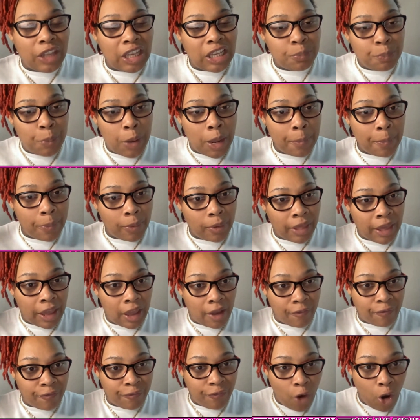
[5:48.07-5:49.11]
these people
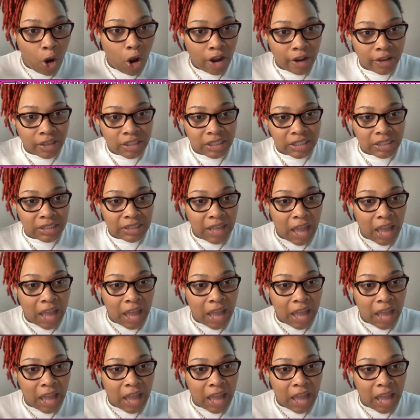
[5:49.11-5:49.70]
their forks,